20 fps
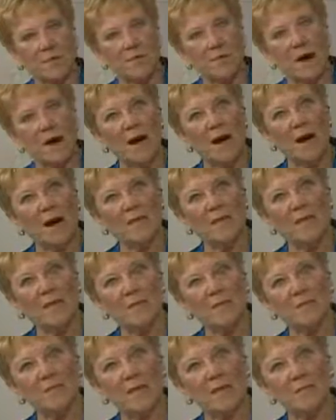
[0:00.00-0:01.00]
I
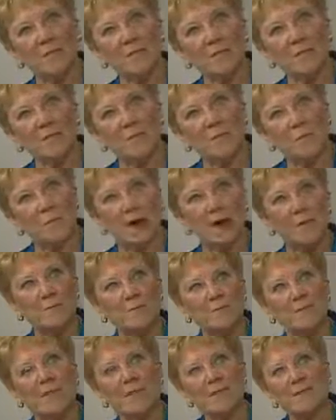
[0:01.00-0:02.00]
think that what I'm
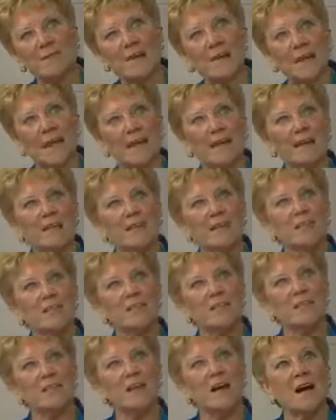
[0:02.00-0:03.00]
trying to get at here
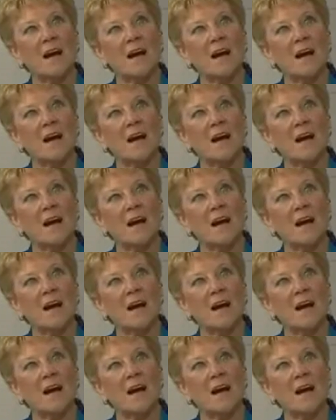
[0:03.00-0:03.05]
is,